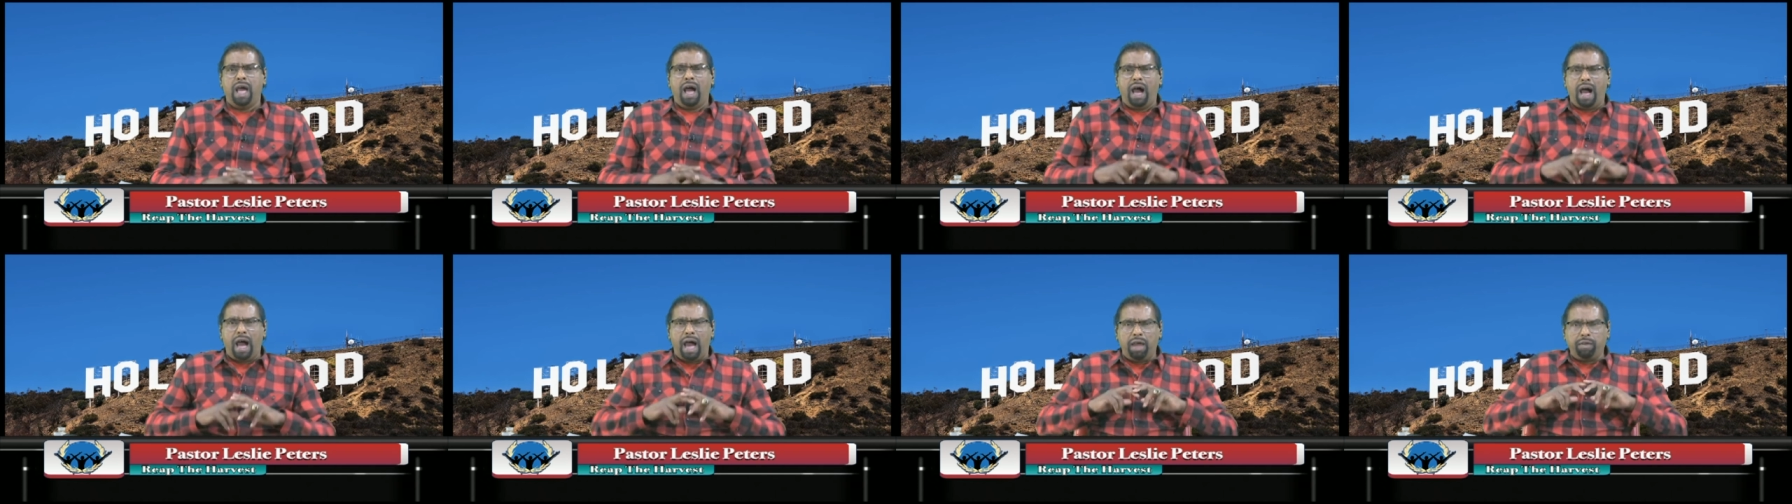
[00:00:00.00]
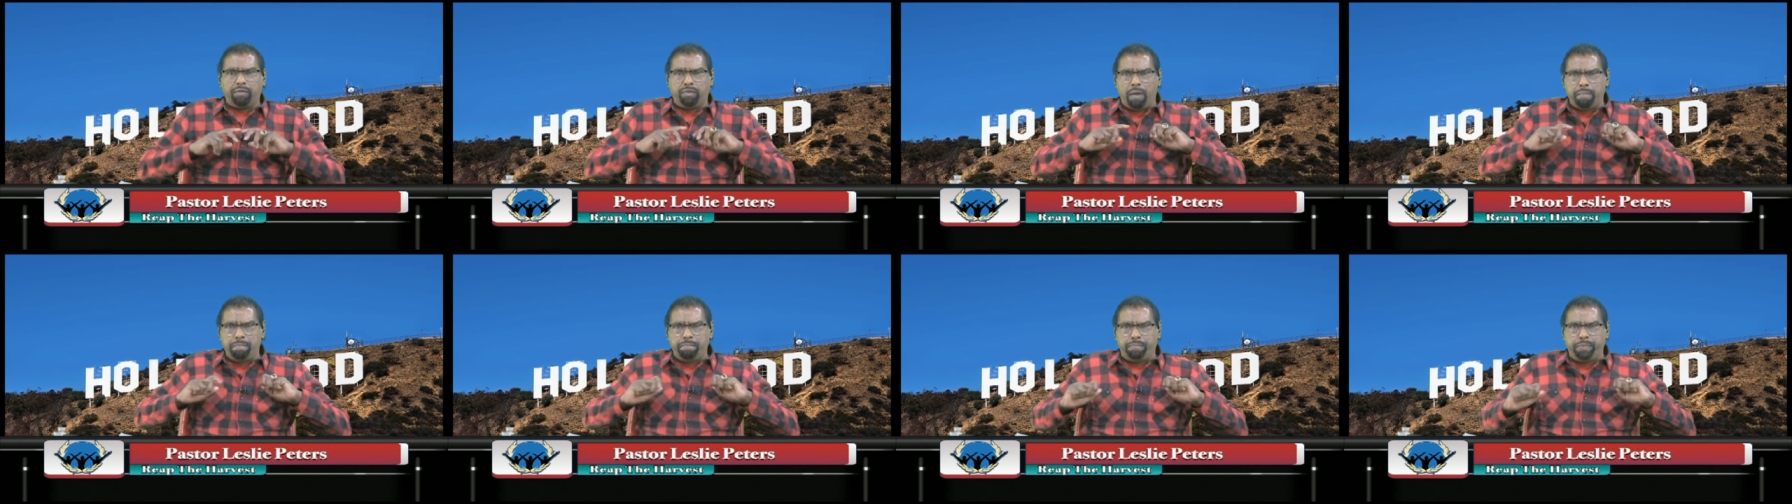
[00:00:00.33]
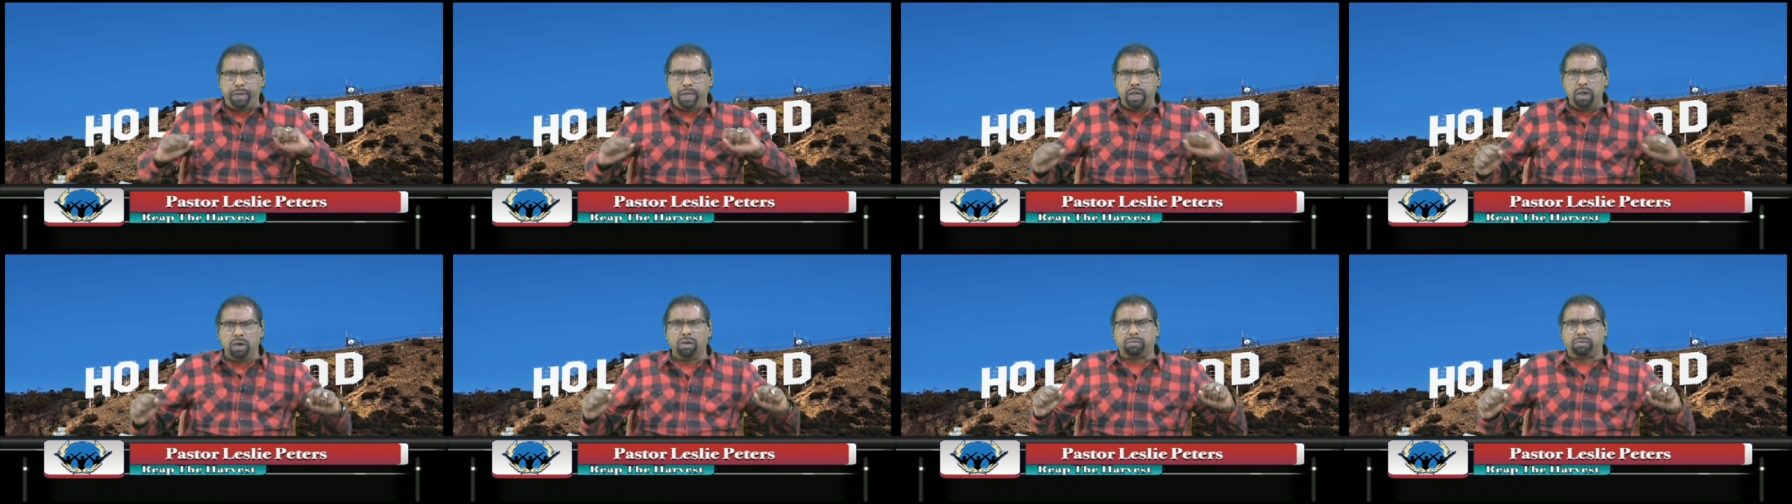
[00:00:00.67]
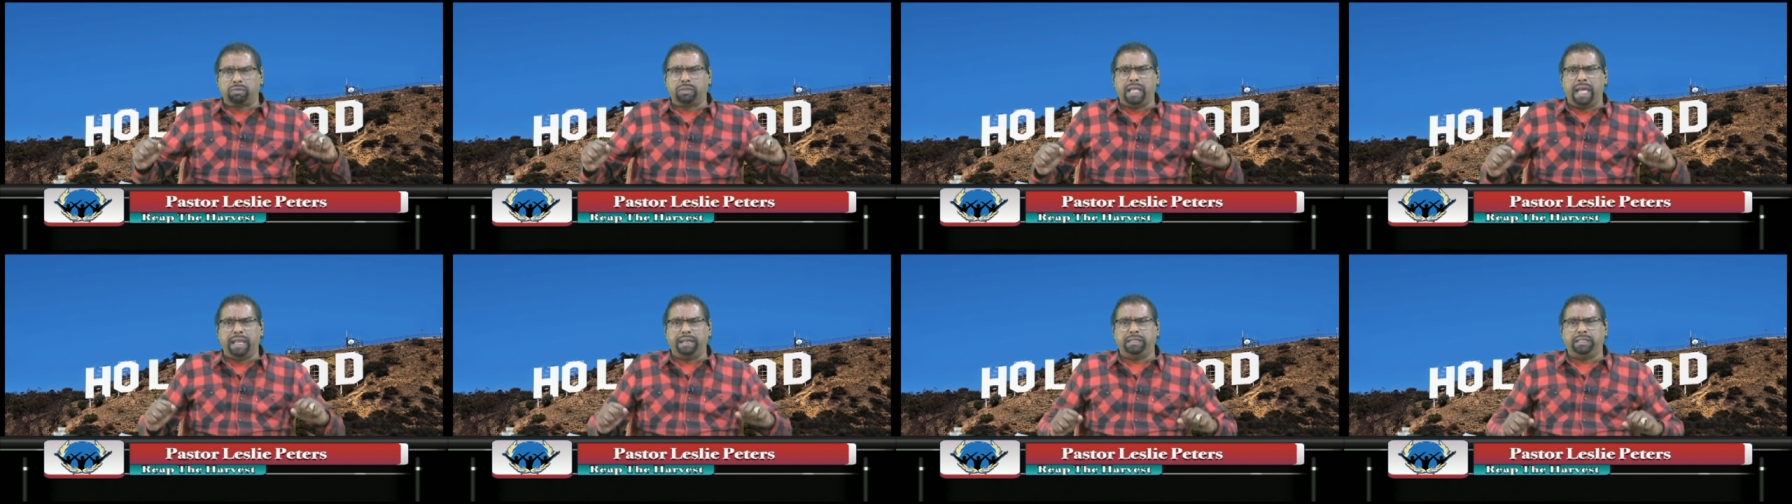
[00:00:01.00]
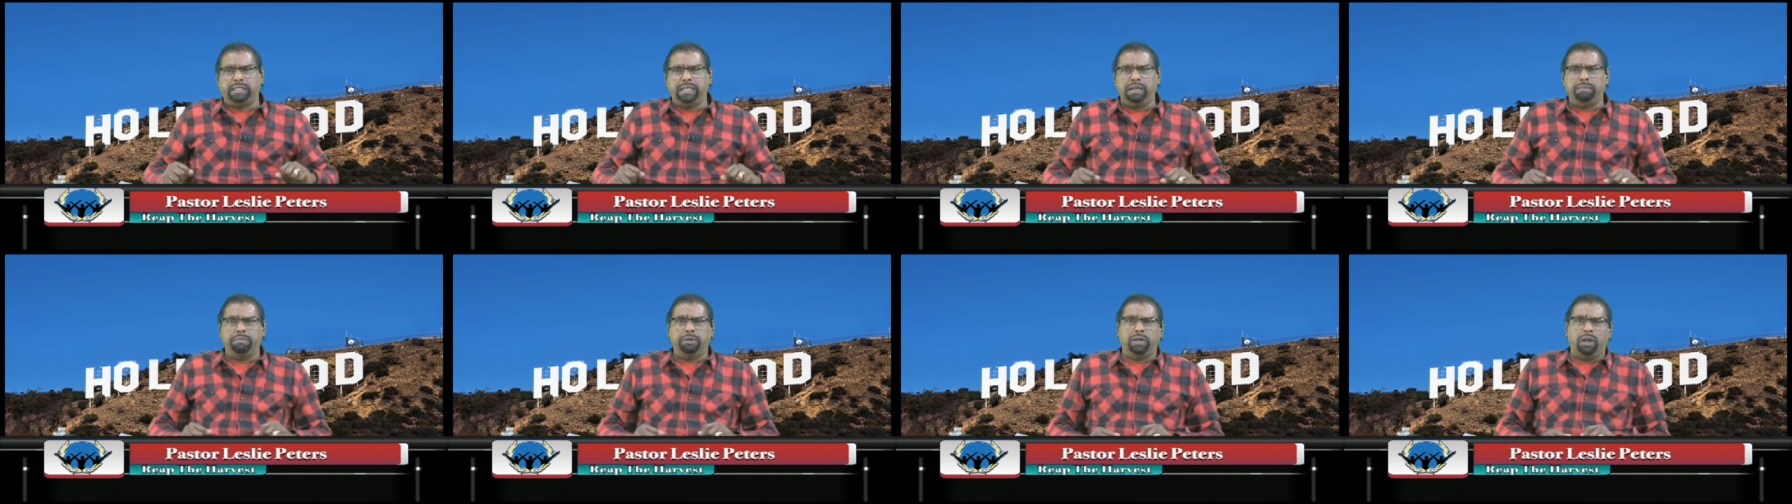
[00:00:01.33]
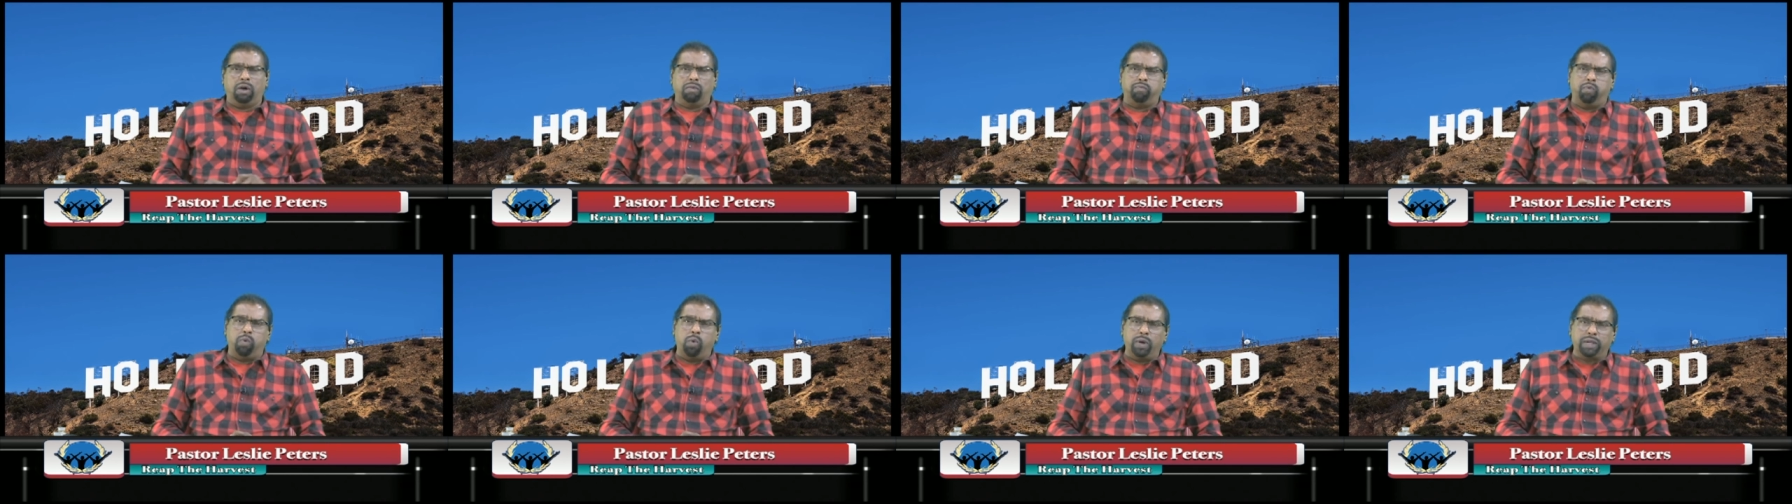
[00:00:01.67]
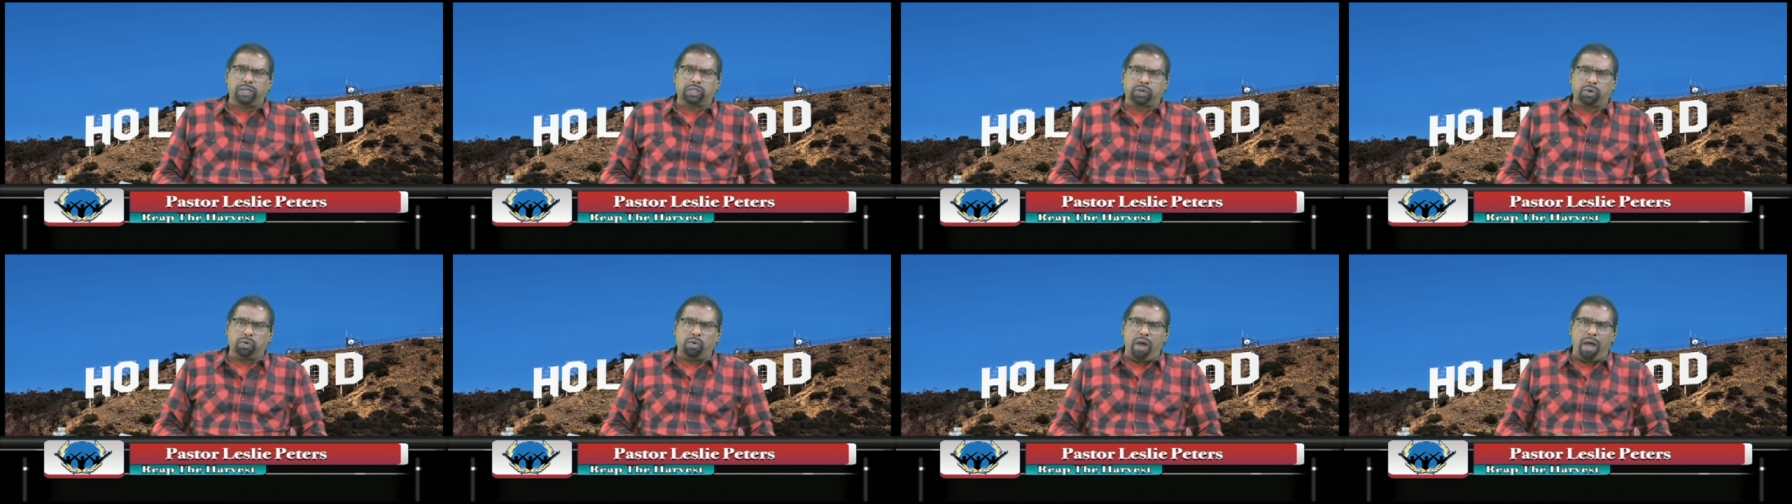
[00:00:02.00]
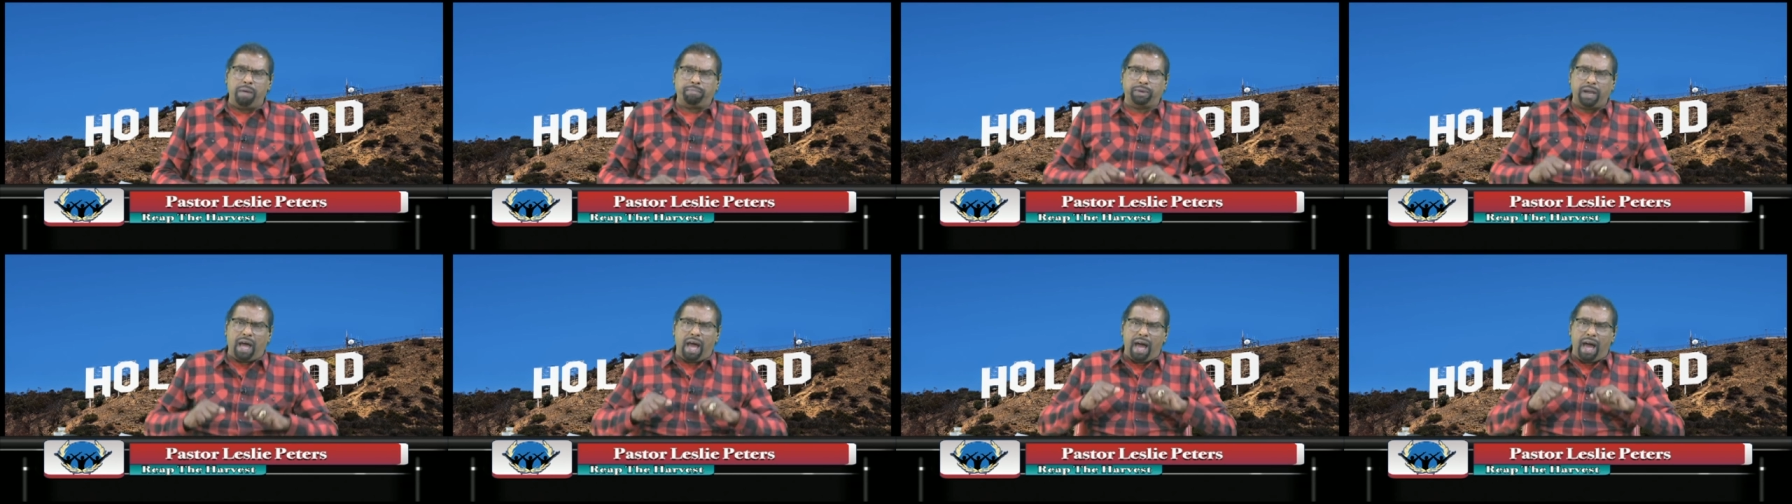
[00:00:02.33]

I rebuke that demon of witchcraft.